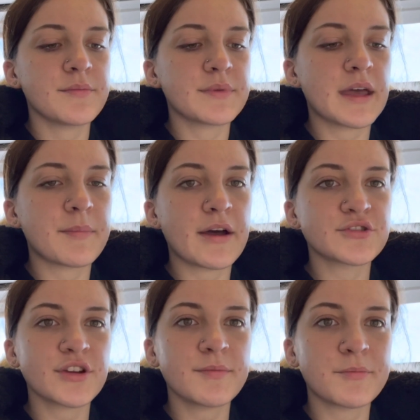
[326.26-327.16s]
Yeah, but I'll
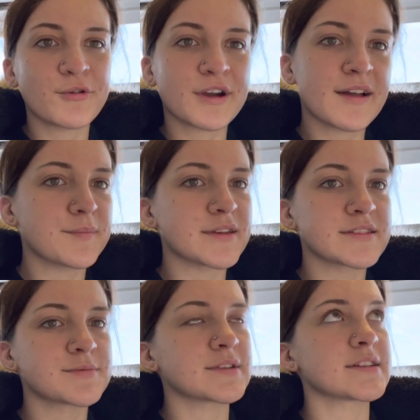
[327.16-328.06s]
show you a bit more on campus
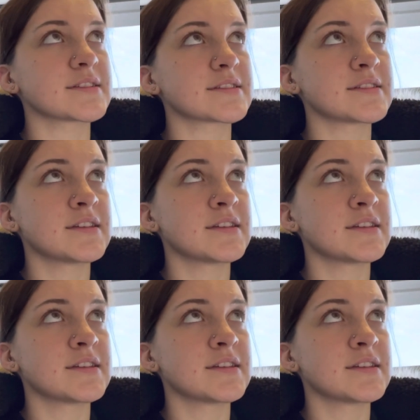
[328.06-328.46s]
because